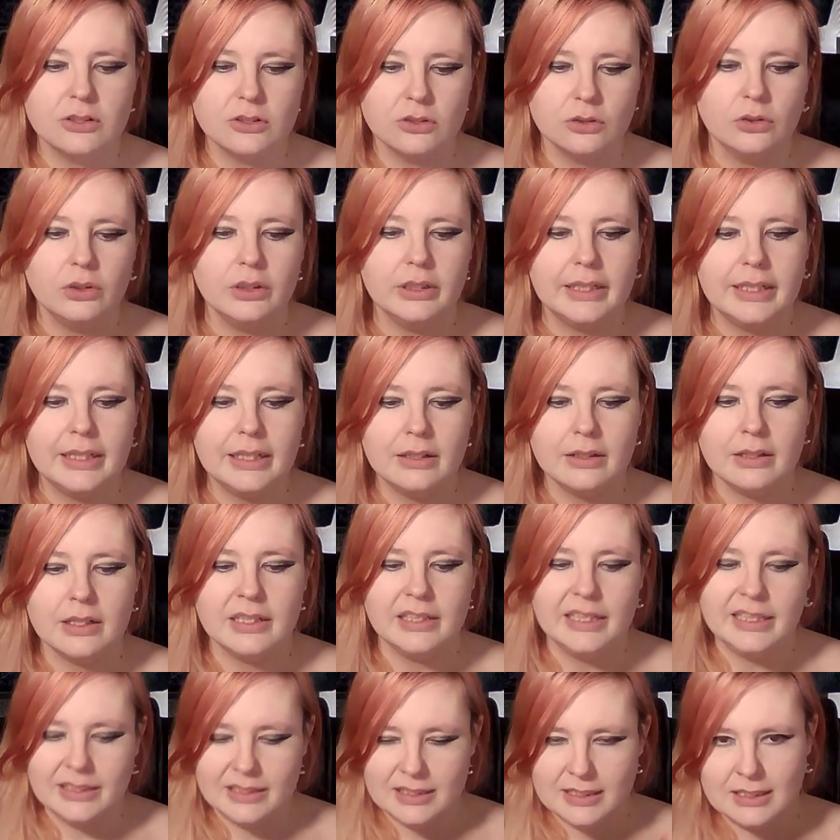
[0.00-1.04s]
suddenly
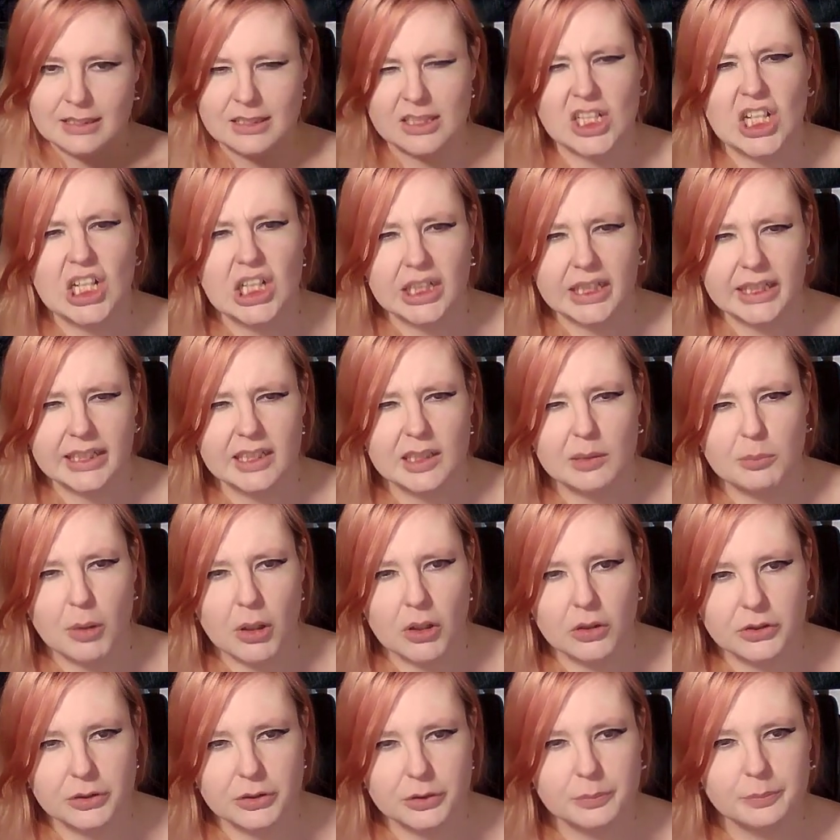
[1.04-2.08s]
it's sky at the
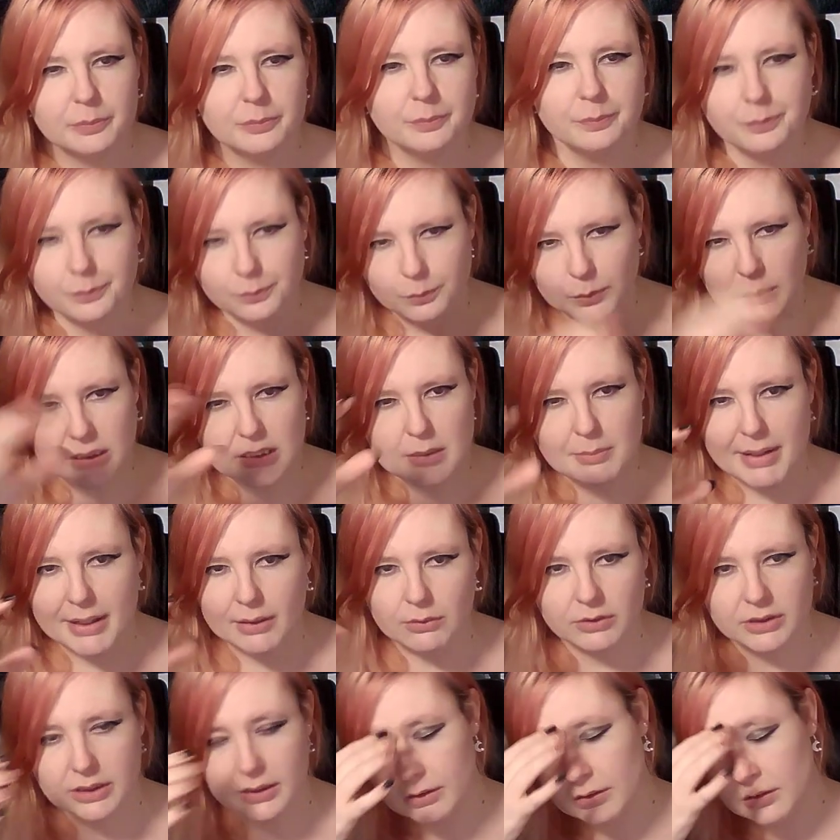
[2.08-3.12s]
bottom with the
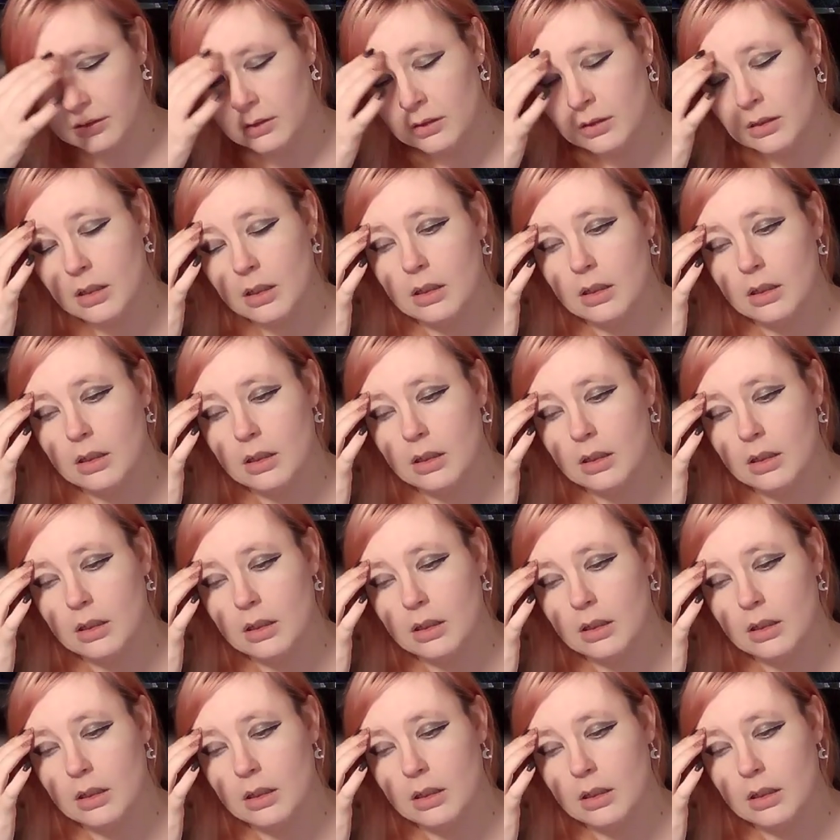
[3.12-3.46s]
mountain.